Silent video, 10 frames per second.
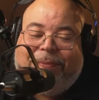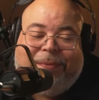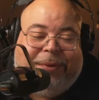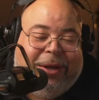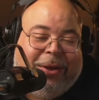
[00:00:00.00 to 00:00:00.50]

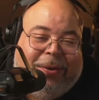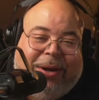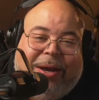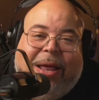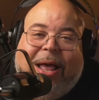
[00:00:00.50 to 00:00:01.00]
yo, a
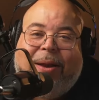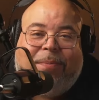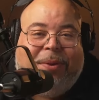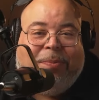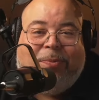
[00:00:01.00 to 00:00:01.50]
lot of
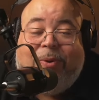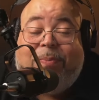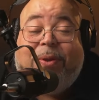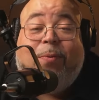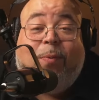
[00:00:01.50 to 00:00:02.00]
people would
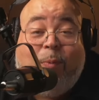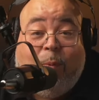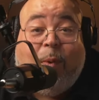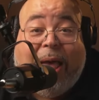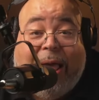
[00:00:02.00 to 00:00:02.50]
be
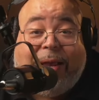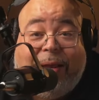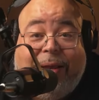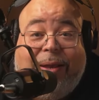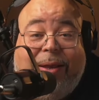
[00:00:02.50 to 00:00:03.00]
whack.
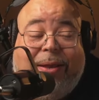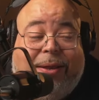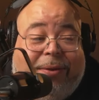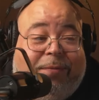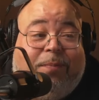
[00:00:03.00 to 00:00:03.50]

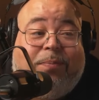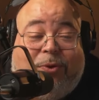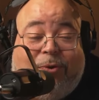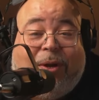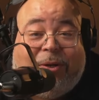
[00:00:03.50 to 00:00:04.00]

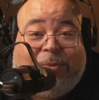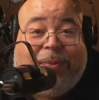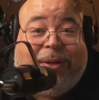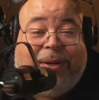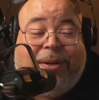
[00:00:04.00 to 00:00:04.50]
Trust
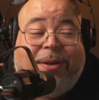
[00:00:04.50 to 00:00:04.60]
me.